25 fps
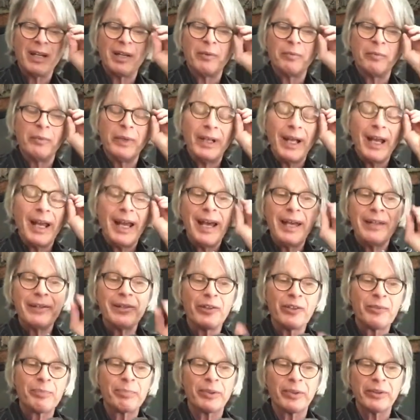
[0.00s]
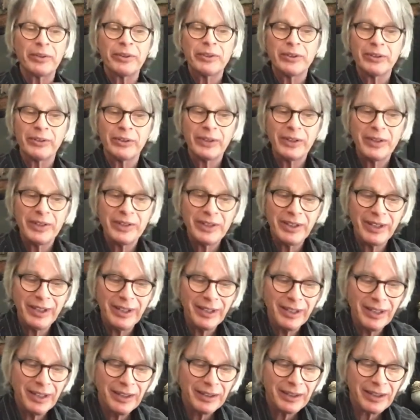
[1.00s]
when I had those brochures,
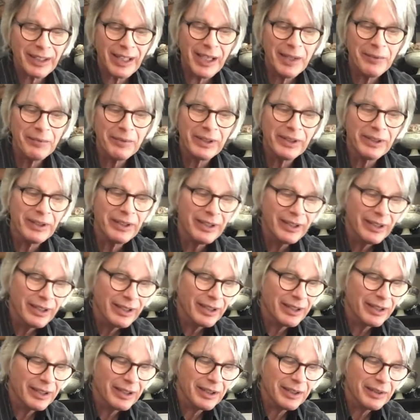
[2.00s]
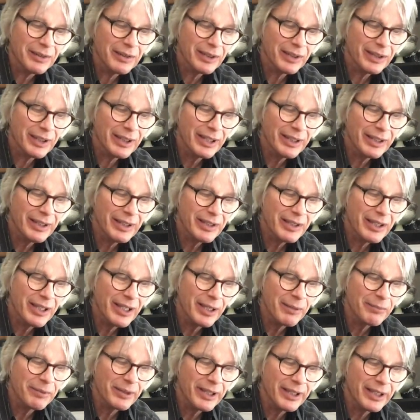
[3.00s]
I would look at this
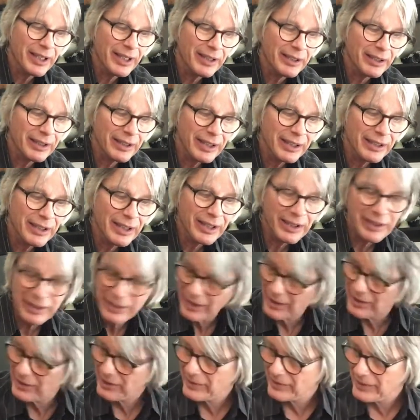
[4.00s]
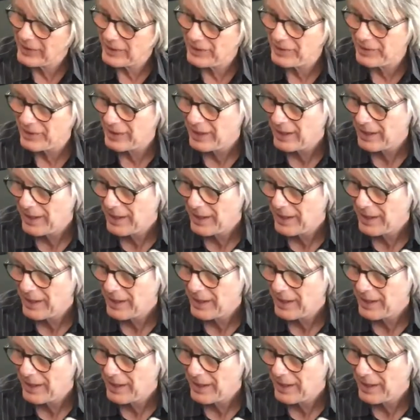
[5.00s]
camera and I'd look at the accessories,